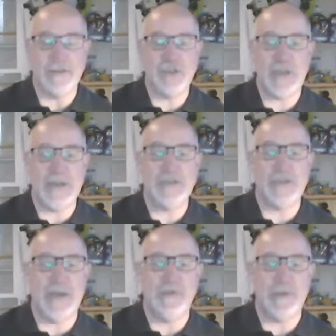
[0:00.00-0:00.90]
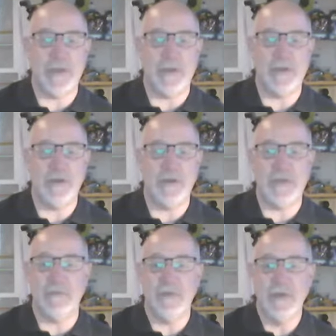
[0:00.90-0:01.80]
that changed everything because
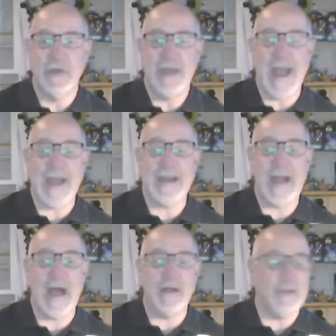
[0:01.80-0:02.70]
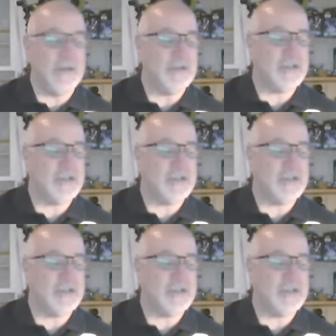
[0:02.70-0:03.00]
of hanging out and